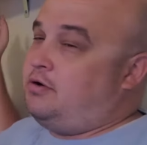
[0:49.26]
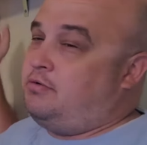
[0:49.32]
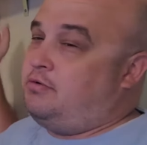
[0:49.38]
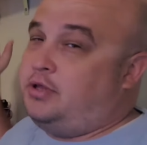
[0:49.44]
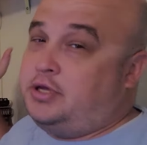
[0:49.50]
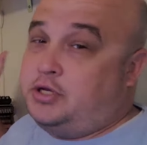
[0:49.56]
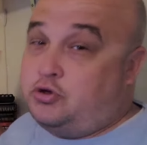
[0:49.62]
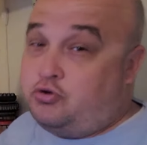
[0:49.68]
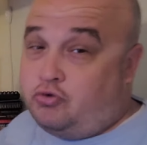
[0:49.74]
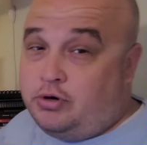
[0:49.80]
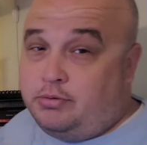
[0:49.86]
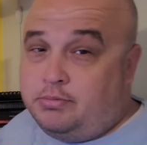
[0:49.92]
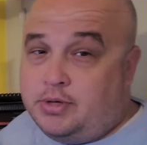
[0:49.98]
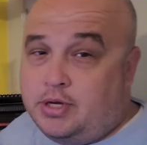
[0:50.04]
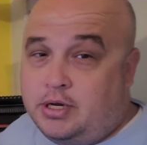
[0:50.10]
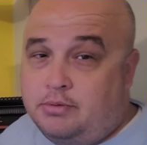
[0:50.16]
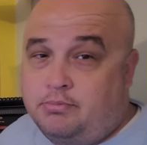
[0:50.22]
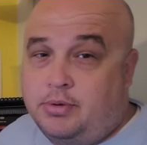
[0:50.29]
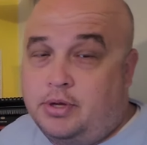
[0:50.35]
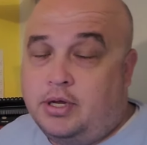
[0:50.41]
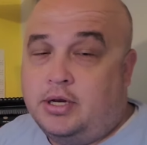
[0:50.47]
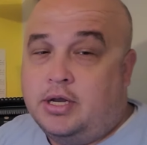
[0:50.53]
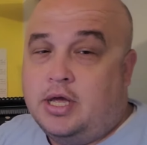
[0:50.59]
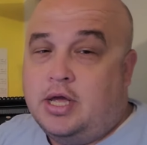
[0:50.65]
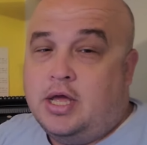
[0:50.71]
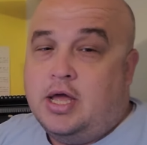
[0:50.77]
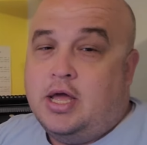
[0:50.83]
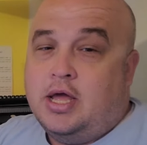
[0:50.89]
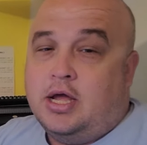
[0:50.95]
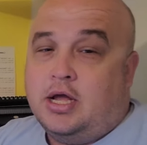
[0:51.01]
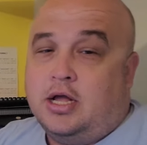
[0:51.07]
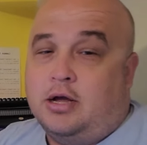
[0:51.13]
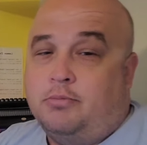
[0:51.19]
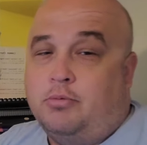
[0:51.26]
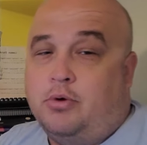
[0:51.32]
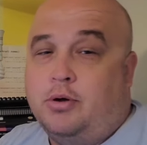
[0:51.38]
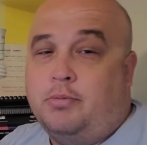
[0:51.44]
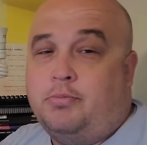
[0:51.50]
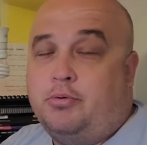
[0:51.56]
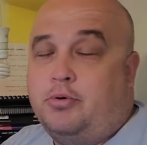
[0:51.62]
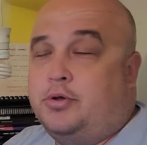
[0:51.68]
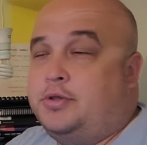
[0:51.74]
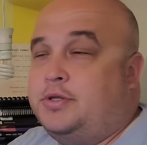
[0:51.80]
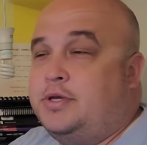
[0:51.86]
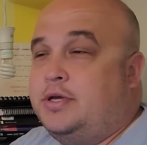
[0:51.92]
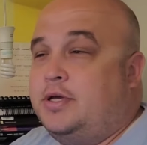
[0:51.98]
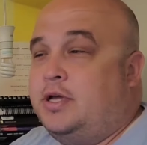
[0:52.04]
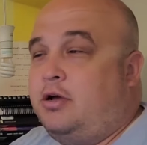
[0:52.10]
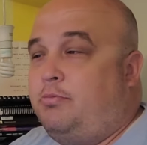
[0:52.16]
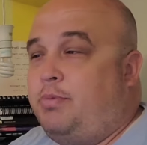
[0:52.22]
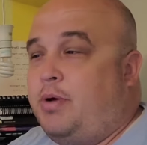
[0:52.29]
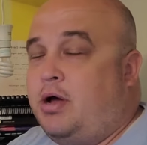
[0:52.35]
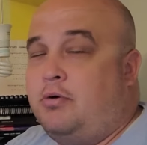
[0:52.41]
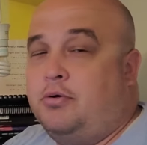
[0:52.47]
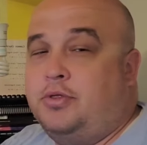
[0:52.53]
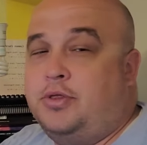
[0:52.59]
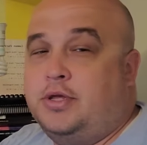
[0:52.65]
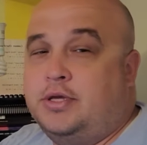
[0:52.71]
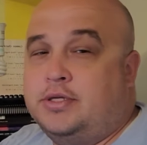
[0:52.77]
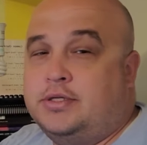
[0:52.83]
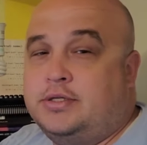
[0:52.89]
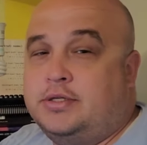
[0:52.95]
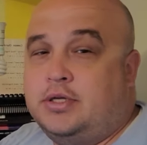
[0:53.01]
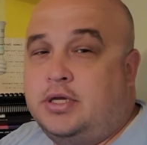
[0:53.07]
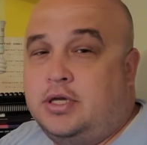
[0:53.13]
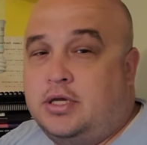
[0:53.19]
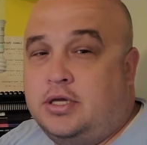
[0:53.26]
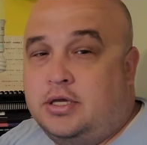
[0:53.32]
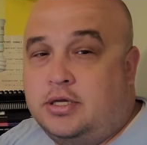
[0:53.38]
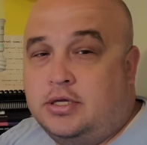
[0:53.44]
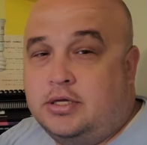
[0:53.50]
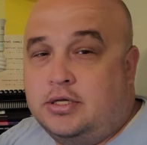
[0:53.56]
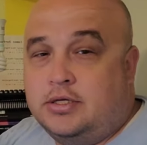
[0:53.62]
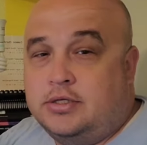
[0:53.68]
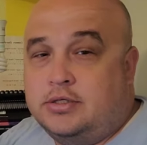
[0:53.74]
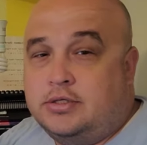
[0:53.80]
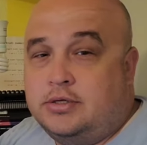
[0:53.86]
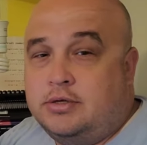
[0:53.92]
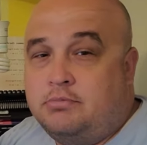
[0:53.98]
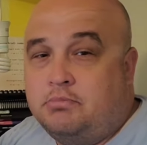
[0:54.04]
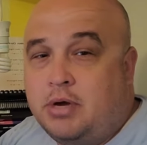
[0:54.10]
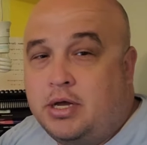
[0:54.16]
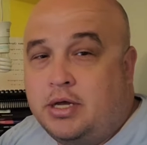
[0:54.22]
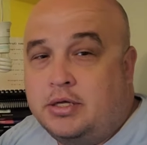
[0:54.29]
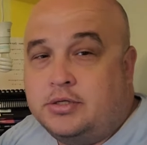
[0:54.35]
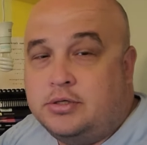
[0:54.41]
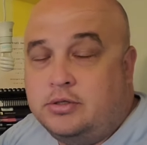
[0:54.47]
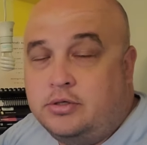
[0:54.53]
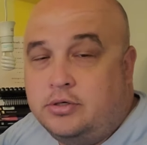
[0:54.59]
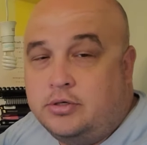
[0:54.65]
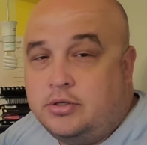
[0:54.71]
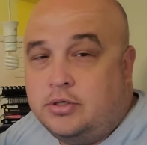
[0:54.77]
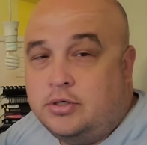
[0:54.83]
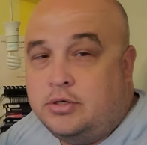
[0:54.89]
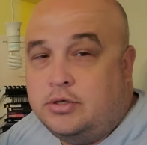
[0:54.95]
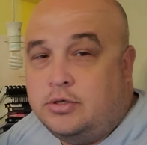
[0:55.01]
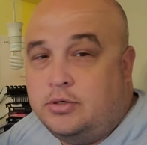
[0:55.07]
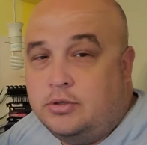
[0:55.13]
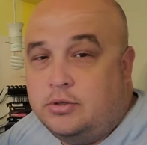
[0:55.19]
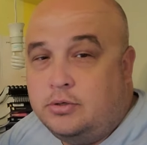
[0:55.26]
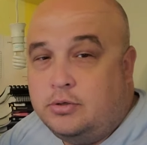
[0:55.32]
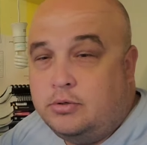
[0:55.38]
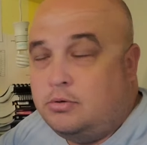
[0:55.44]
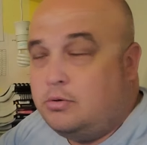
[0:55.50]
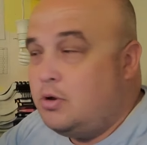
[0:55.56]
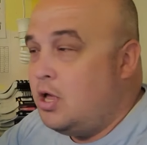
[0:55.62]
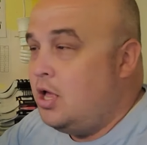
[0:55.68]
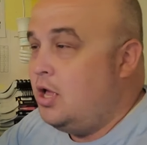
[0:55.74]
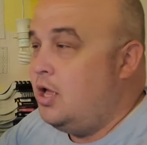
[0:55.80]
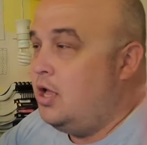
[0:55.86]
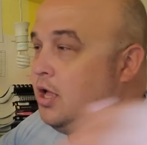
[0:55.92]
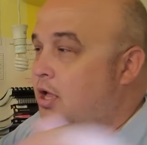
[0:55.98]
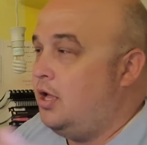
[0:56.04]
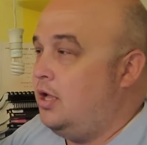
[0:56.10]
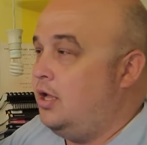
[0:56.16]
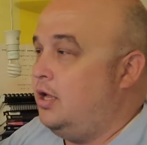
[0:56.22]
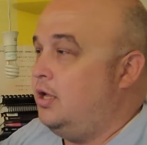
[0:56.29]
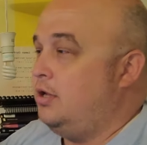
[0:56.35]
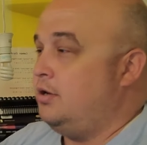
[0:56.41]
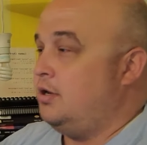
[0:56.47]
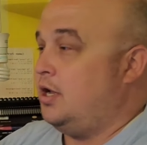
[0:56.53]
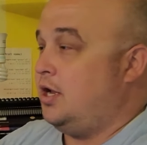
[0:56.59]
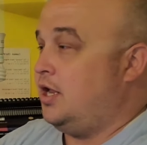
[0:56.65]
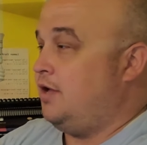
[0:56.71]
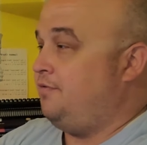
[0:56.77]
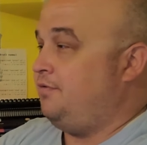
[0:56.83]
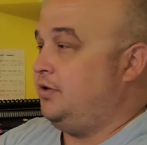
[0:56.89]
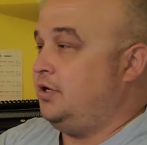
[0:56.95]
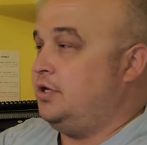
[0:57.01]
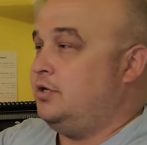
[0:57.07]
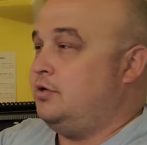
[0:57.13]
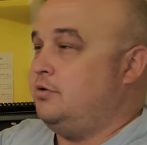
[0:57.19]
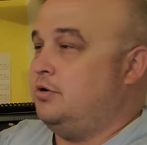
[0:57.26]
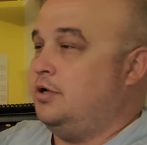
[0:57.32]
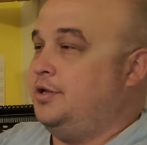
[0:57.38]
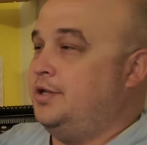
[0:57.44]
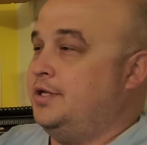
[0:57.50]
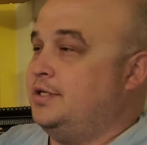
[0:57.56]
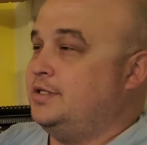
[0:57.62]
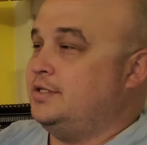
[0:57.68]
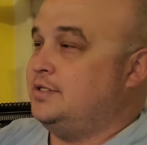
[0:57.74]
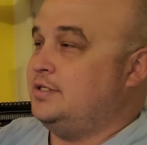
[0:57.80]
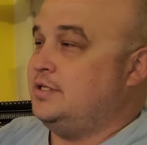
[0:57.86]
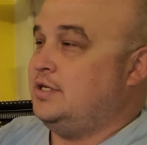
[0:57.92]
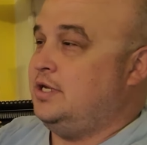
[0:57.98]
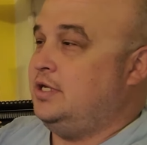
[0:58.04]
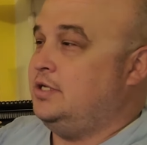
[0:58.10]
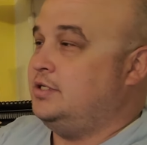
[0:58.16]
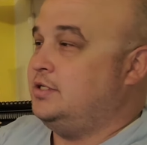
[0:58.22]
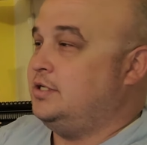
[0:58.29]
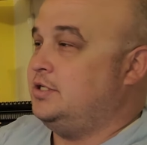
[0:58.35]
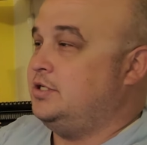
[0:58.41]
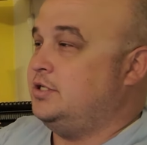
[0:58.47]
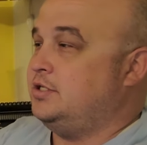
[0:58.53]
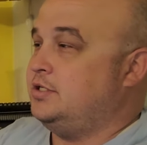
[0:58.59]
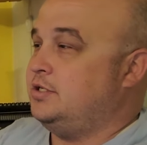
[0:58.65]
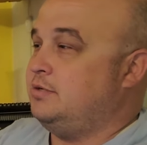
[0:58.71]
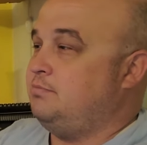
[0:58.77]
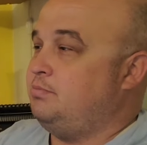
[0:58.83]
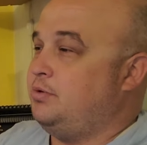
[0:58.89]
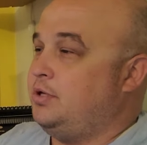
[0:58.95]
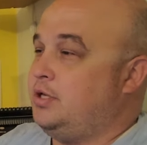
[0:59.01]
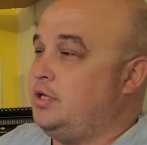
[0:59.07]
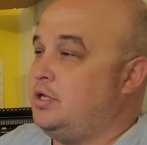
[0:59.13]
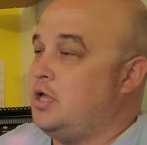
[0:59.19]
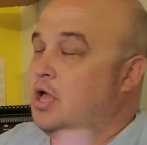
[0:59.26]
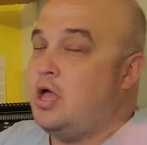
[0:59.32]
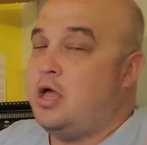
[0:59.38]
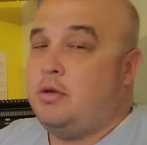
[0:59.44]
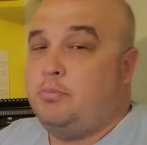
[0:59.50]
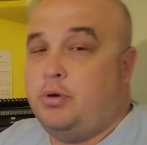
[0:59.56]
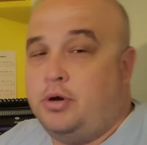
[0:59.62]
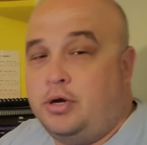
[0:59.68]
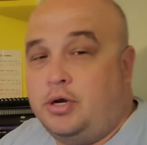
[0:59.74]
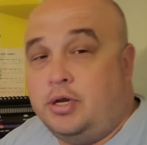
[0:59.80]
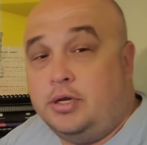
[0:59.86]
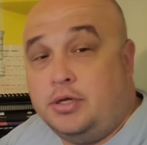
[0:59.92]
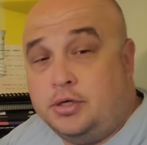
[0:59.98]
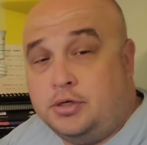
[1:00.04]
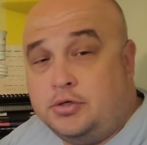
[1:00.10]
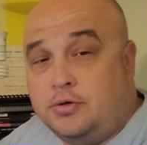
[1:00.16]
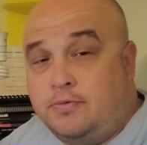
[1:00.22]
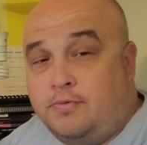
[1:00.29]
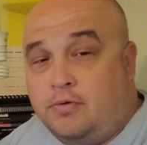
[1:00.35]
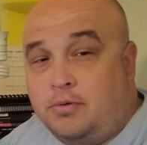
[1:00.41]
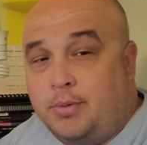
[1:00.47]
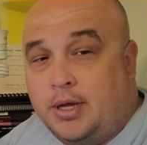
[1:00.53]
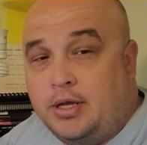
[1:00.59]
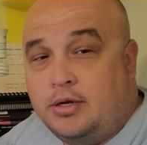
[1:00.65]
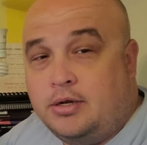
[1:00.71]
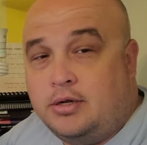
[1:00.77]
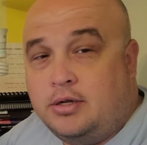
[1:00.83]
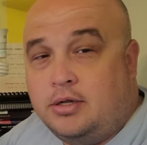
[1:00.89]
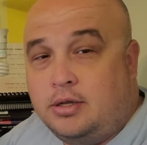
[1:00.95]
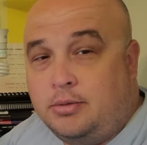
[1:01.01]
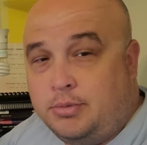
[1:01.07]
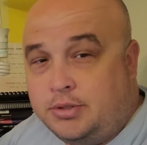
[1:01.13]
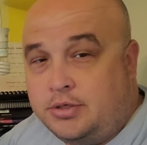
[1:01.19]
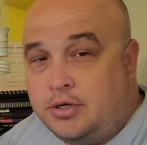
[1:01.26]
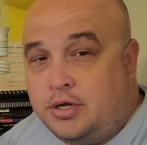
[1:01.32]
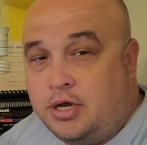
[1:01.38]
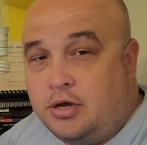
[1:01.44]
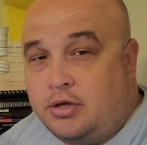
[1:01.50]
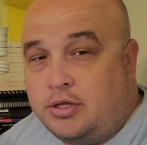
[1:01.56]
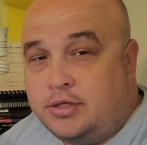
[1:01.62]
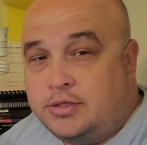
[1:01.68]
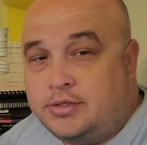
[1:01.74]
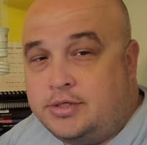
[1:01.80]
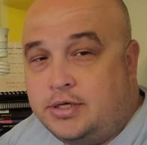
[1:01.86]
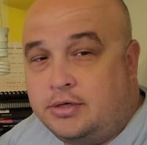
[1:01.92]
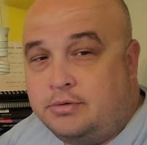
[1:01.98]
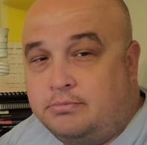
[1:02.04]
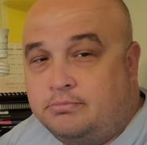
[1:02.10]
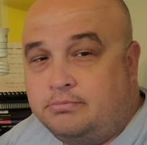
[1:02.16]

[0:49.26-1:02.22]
really dreamed up, but come up with to help out with this is my solution to not having to do all this is to just simply put it in digital format. Let me show you how that's done.